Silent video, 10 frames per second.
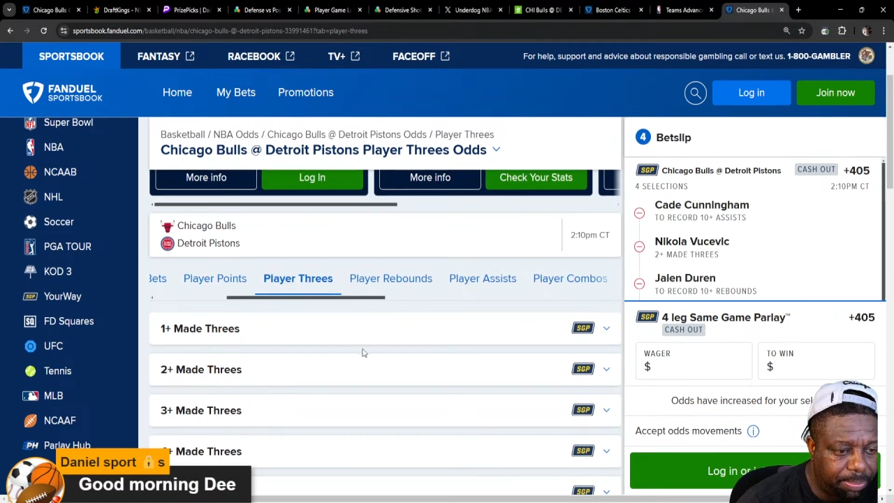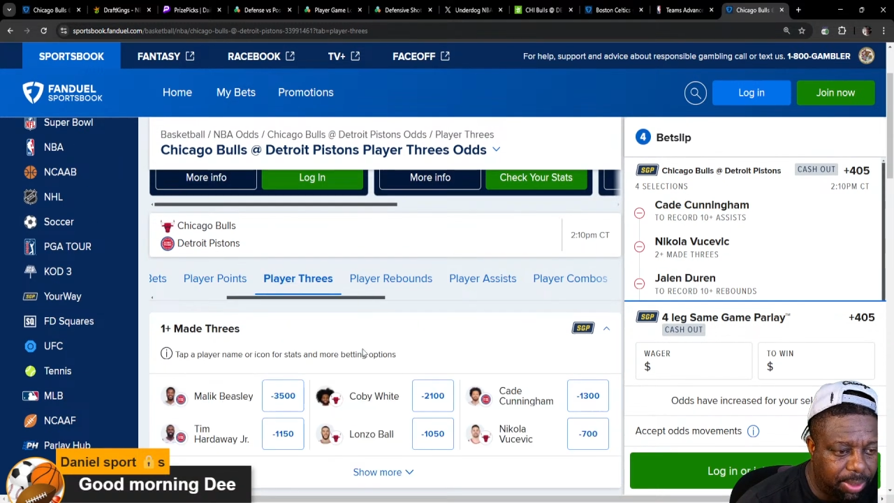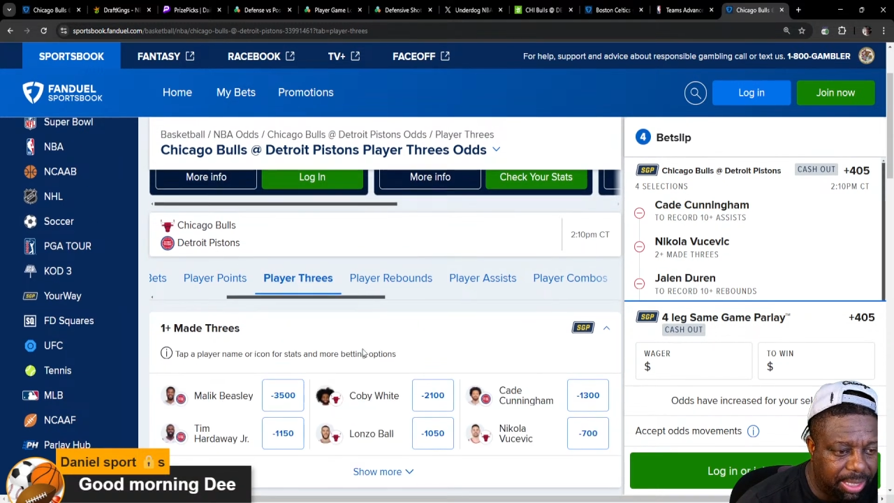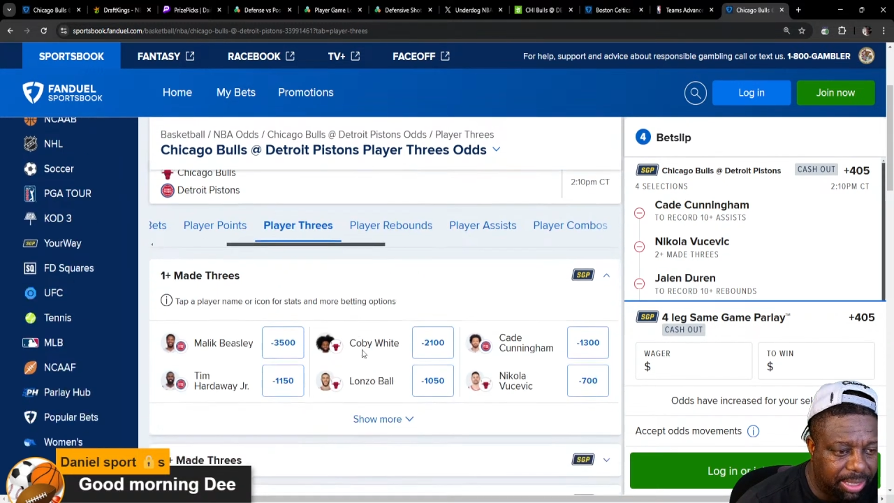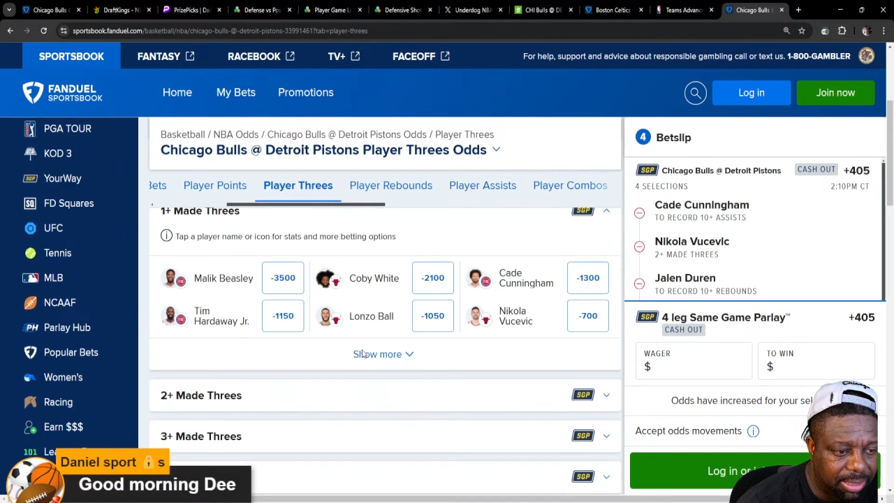
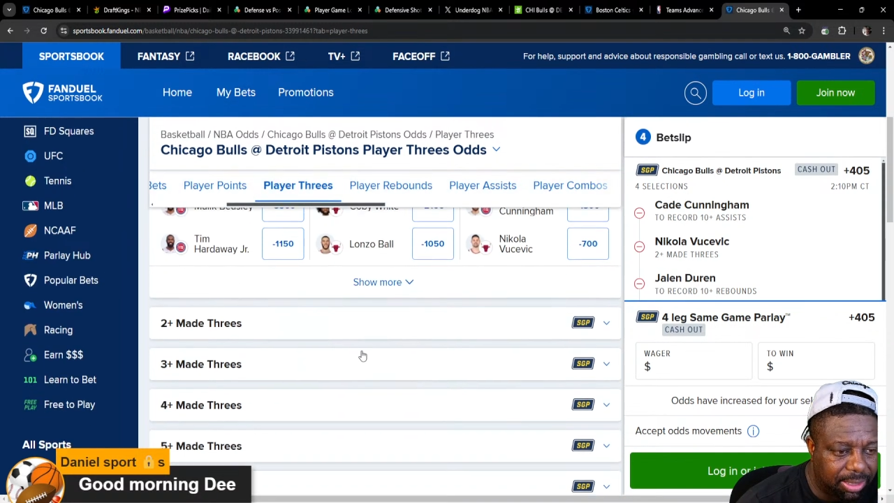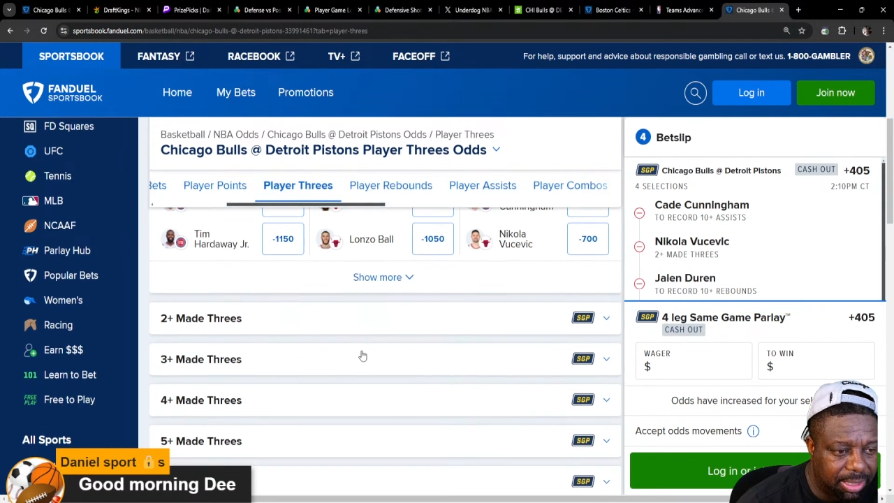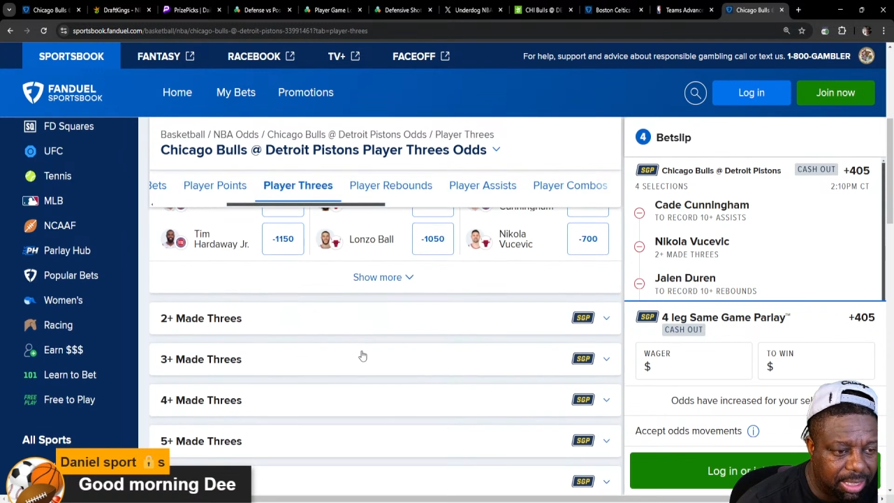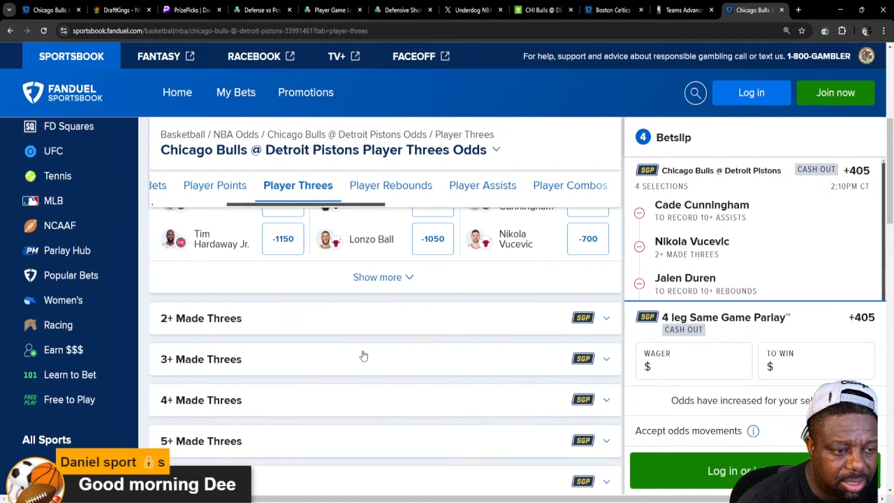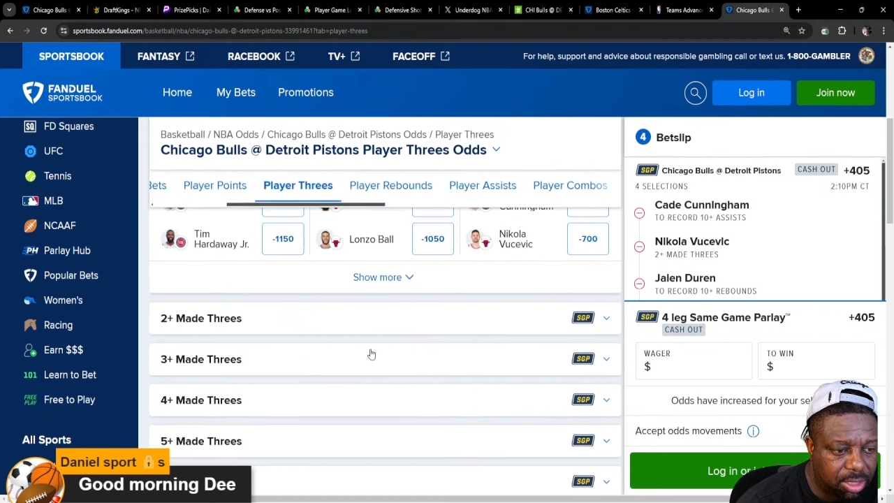point.
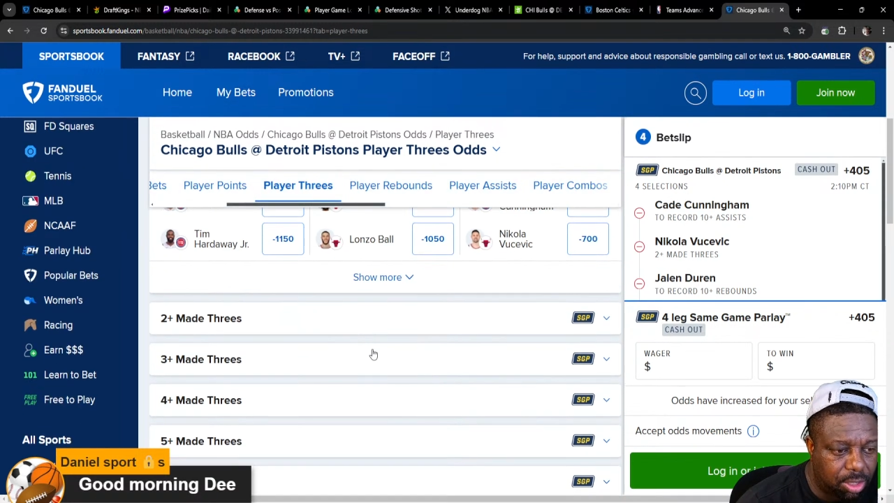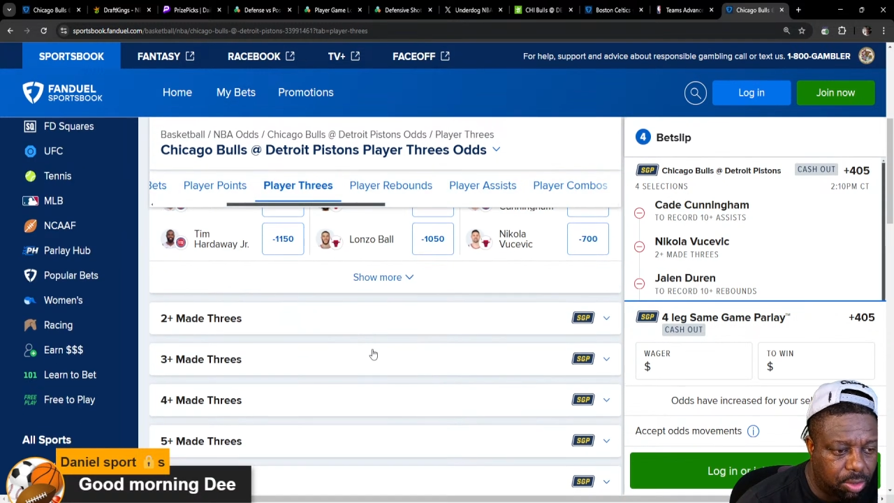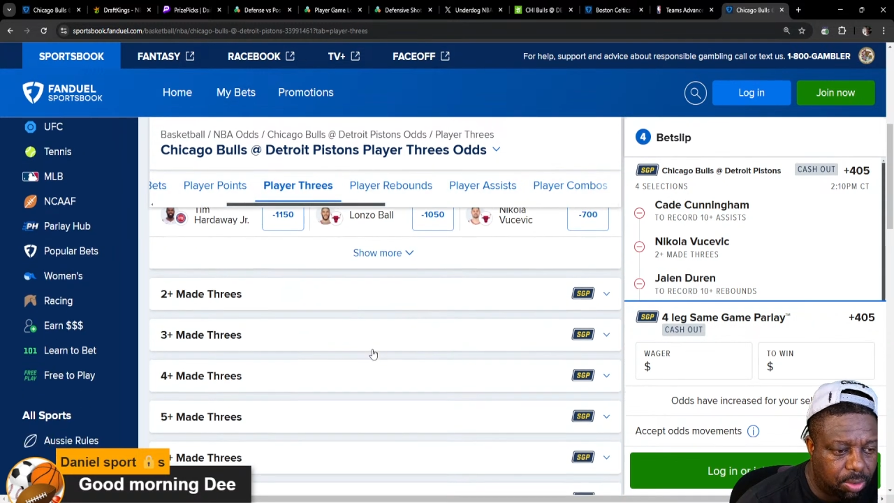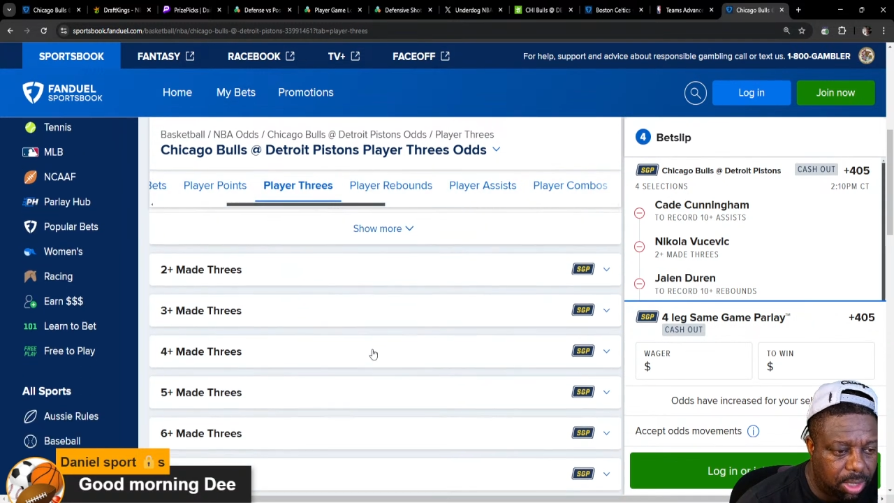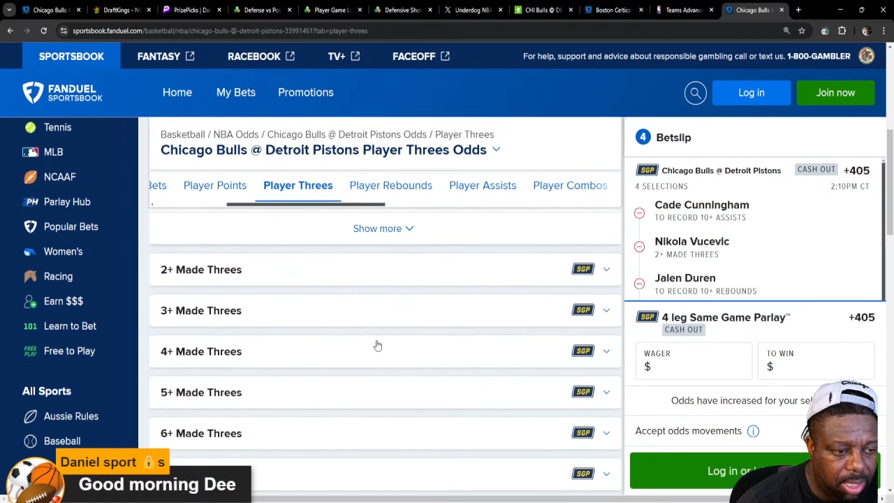Let's
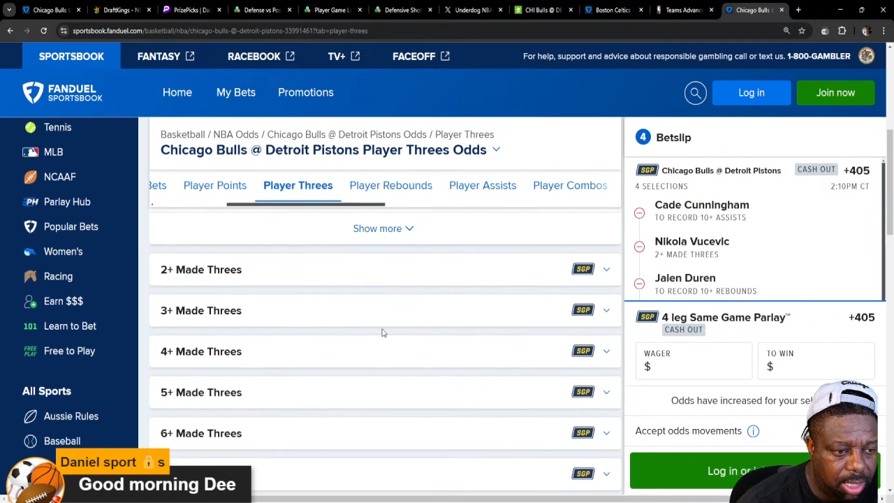go